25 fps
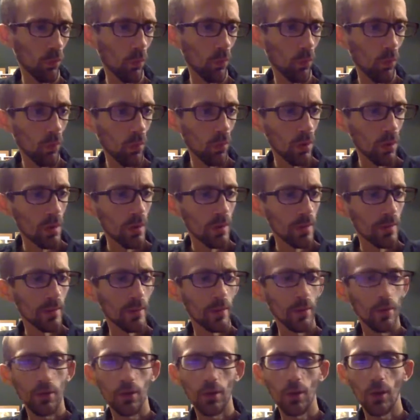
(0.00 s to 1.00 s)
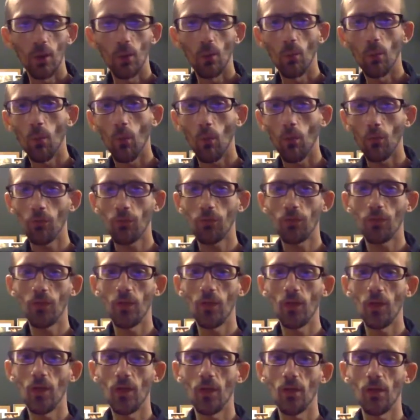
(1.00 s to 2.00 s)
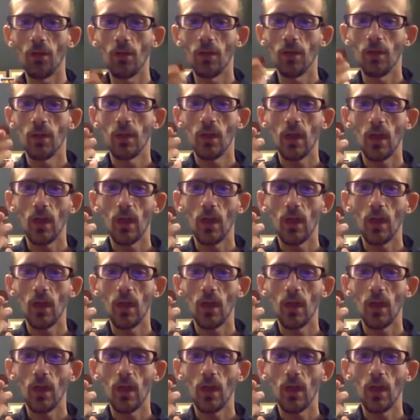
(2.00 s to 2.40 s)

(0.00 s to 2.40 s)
Or, what's the